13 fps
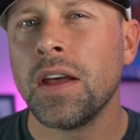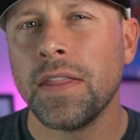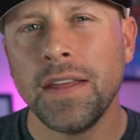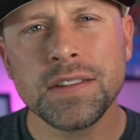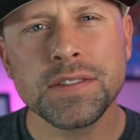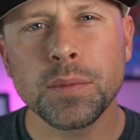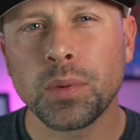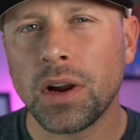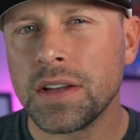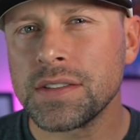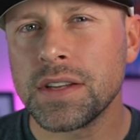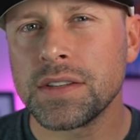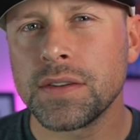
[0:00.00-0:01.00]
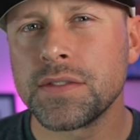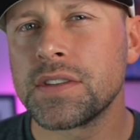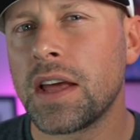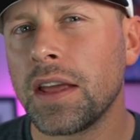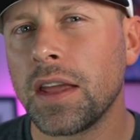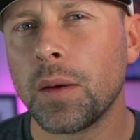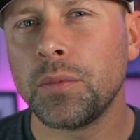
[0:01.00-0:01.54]
That's the process of
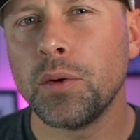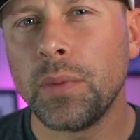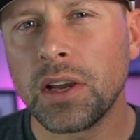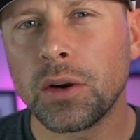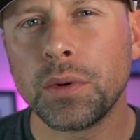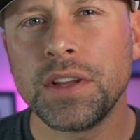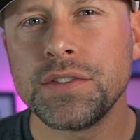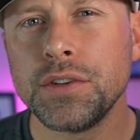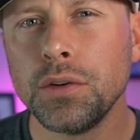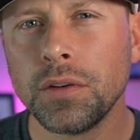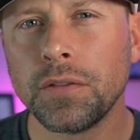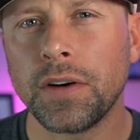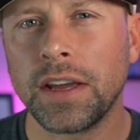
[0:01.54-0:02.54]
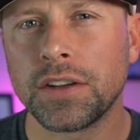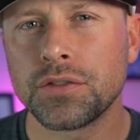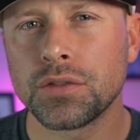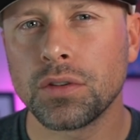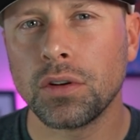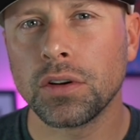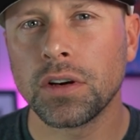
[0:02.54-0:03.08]
setting up Ubiquiti's Unifi
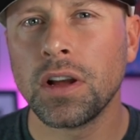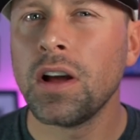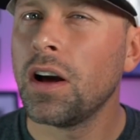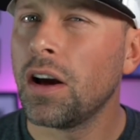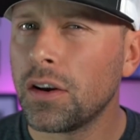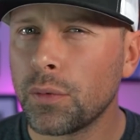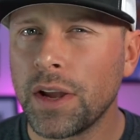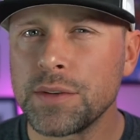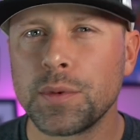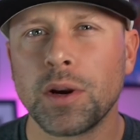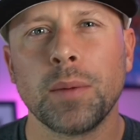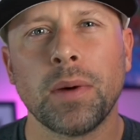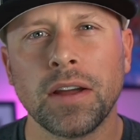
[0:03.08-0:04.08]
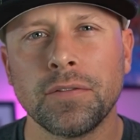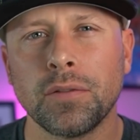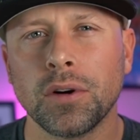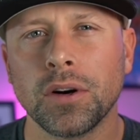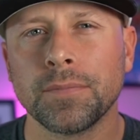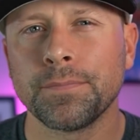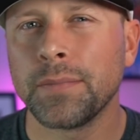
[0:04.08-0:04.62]
controller on a Raspberry Pi
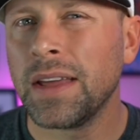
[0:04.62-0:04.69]
four.